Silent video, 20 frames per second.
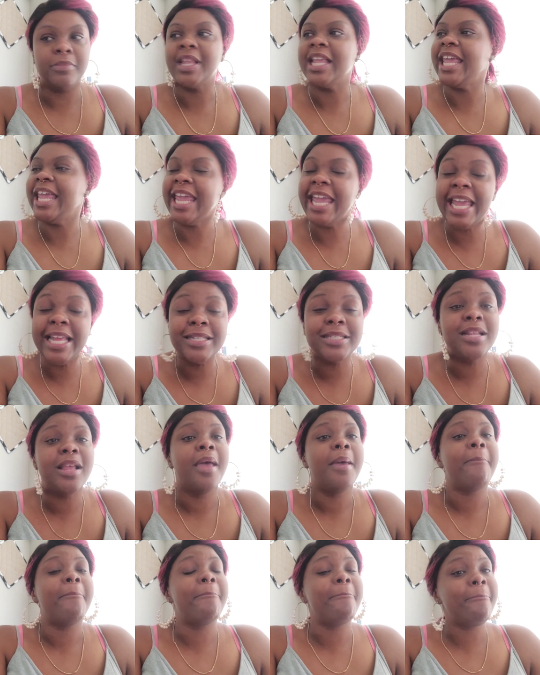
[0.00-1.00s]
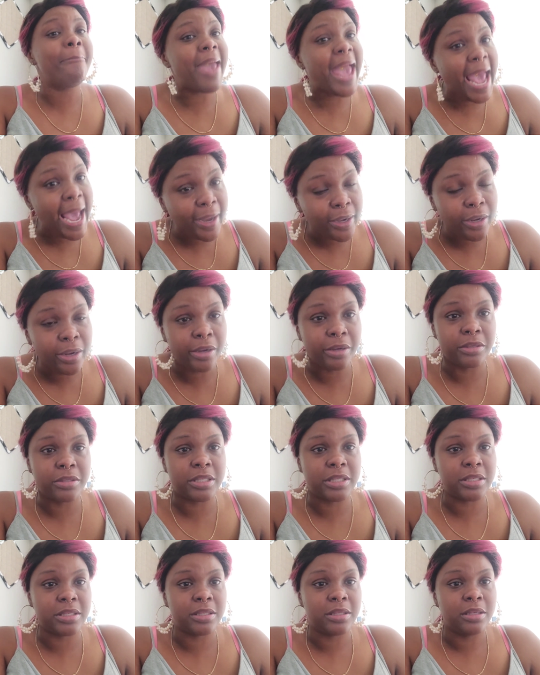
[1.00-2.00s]
It
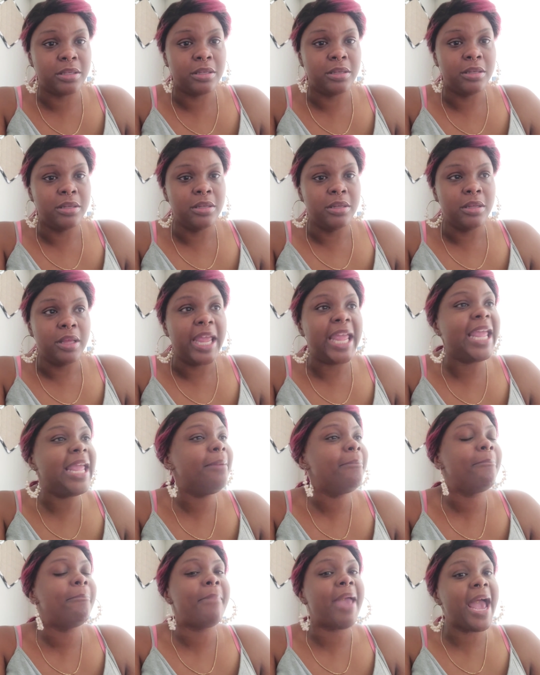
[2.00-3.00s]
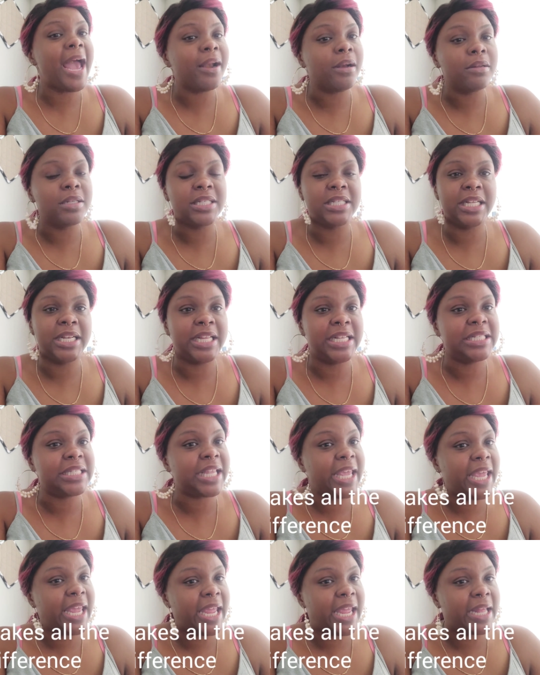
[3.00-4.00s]
matters. It matters to these
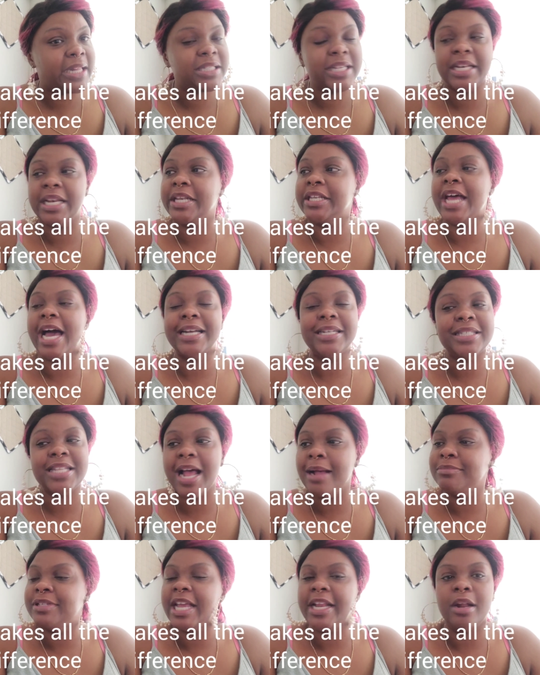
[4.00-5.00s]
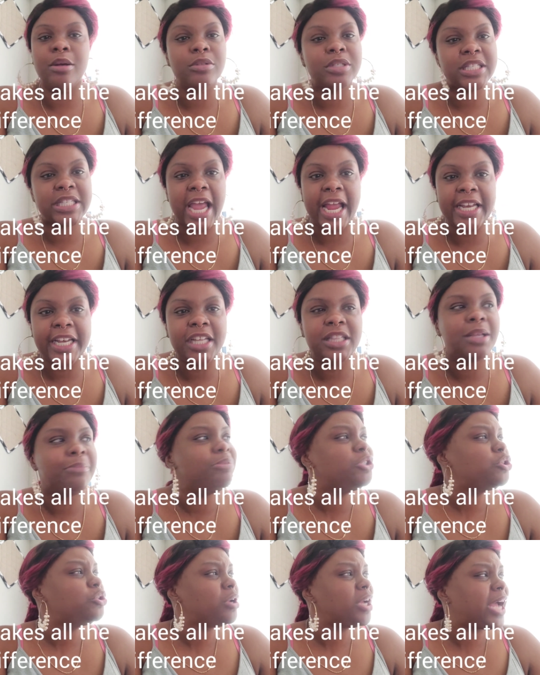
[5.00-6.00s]
kids. And a lot of times they don't say nothing, but
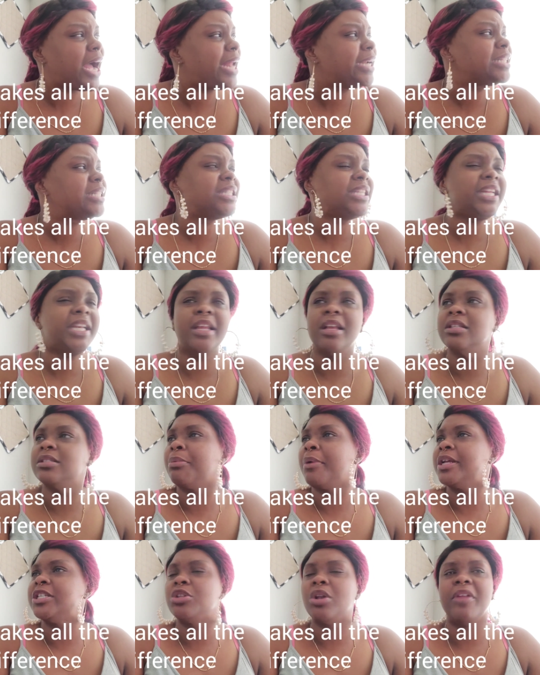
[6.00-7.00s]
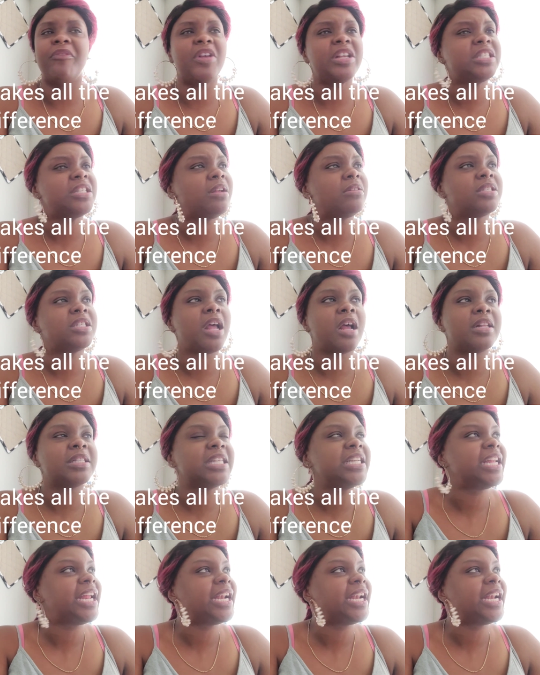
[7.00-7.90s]
you can kind of see the expression on their face. So I was talking to Deanna.